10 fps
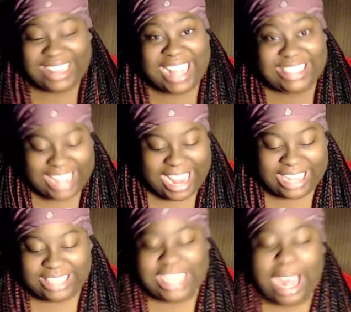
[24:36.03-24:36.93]
the end of
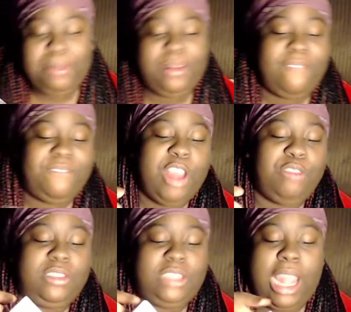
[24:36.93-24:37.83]
chapter 15,
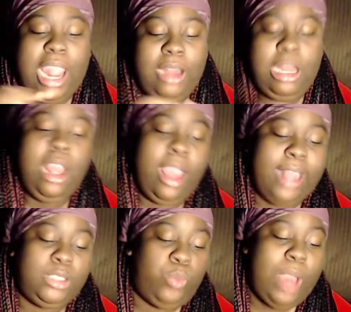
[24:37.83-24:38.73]
as
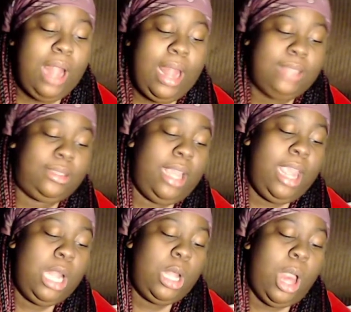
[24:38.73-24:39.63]
well as the end
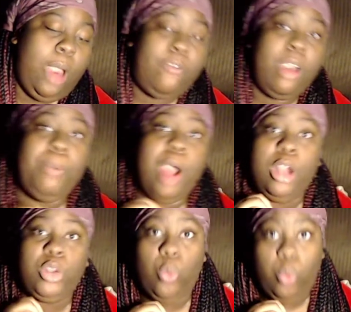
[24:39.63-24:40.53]
of part
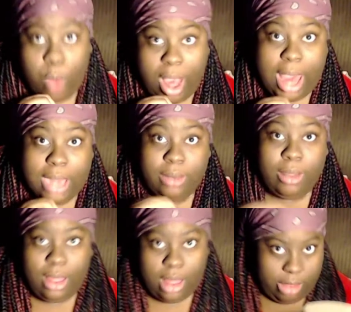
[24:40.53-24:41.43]
1
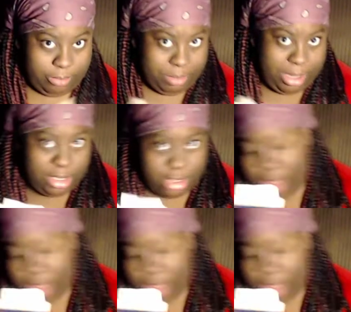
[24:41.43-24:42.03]
of book 2.